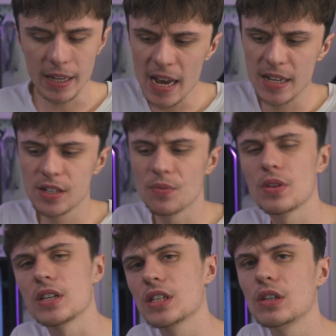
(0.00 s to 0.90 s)
Yes,
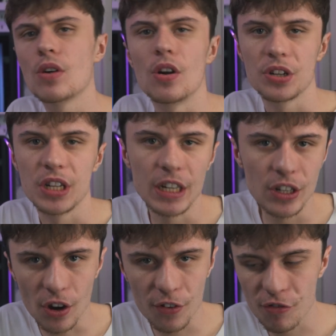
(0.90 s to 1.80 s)
they're still on
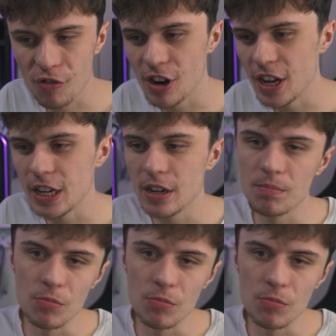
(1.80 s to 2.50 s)
DDR3.